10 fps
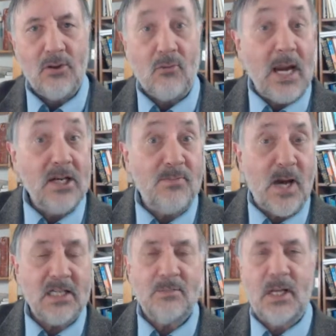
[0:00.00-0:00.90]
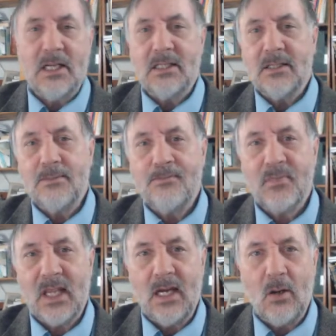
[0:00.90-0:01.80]
range of possibilities.
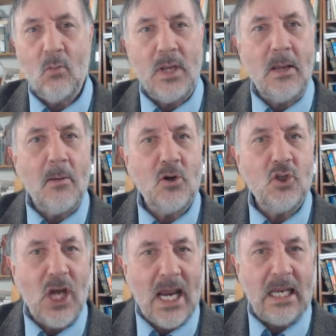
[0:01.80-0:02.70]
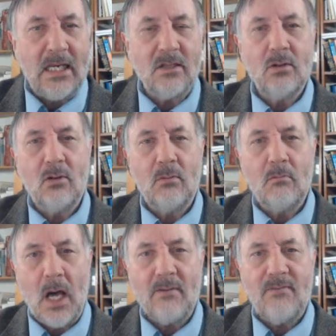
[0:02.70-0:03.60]
We change or
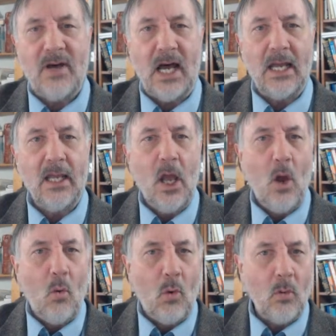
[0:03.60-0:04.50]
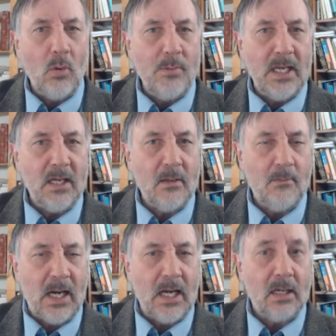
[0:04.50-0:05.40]
modify what we mean
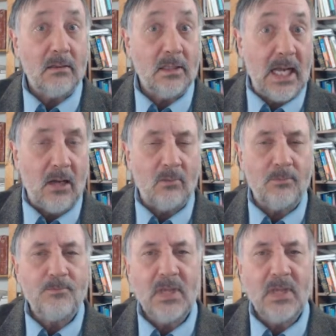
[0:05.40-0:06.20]
by the noun.